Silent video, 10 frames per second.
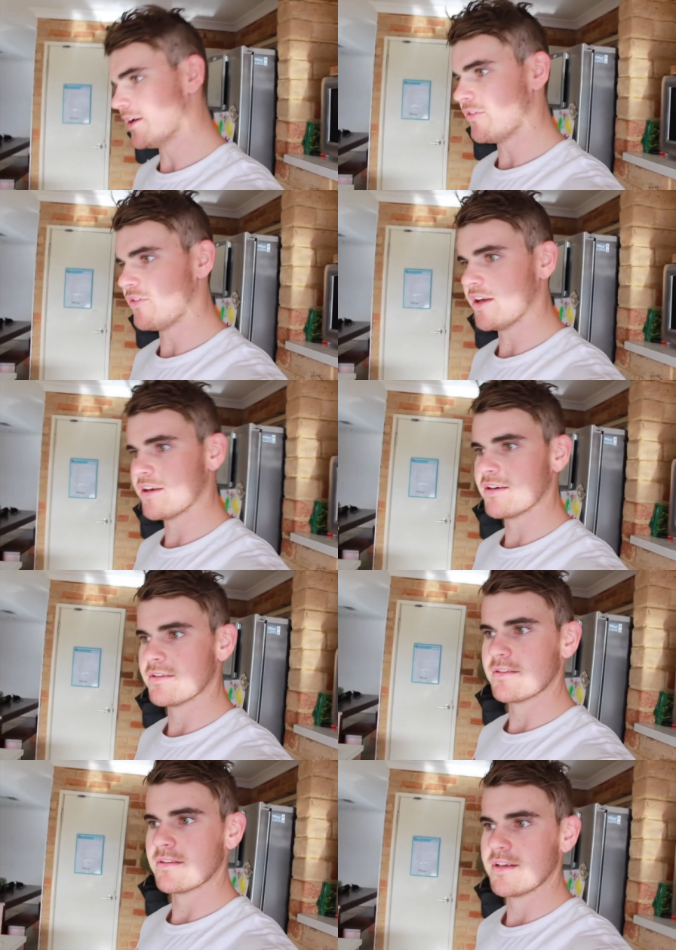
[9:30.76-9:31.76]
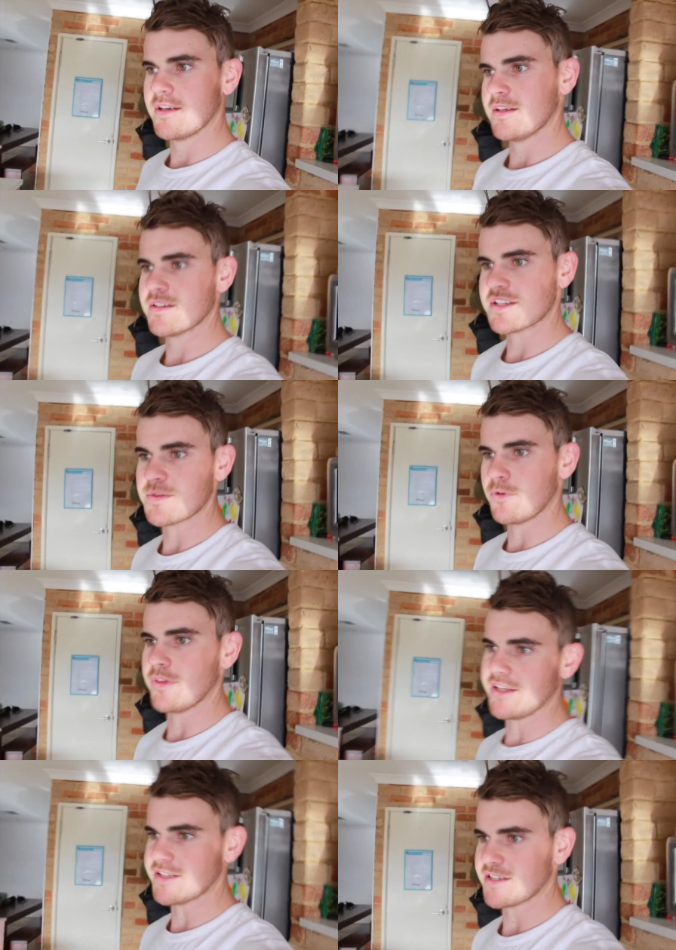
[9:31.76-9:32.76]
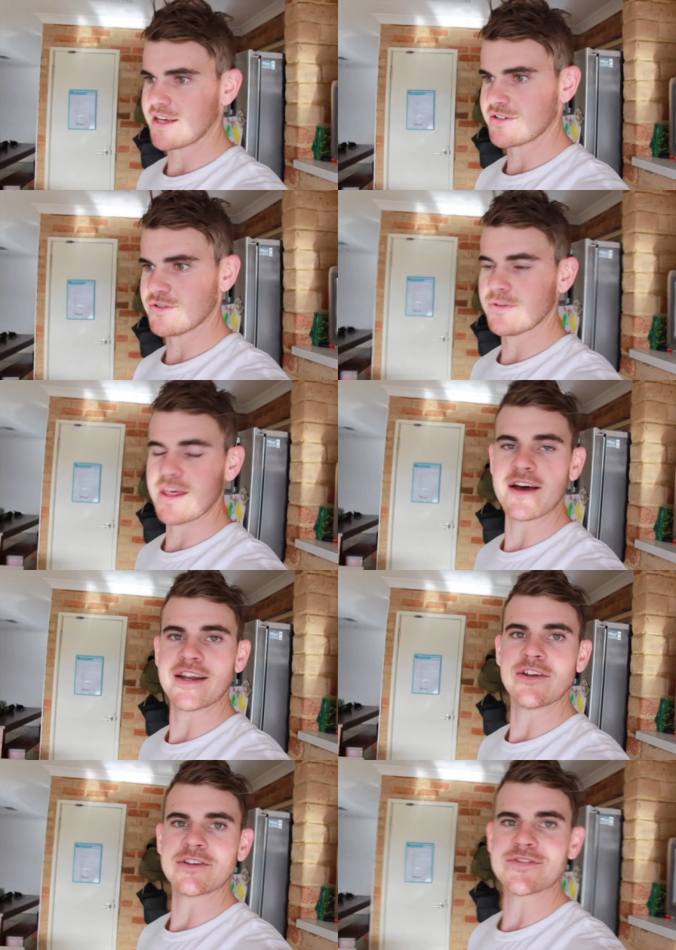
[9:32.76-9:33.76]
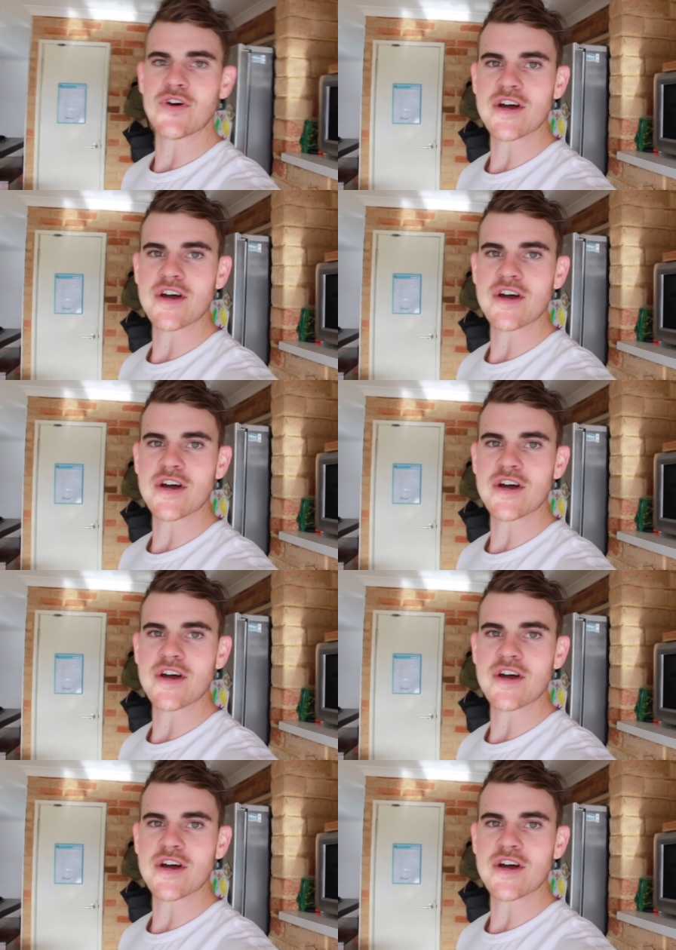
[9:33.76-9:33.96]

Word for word: really thick smoothies, and to do that I need lots of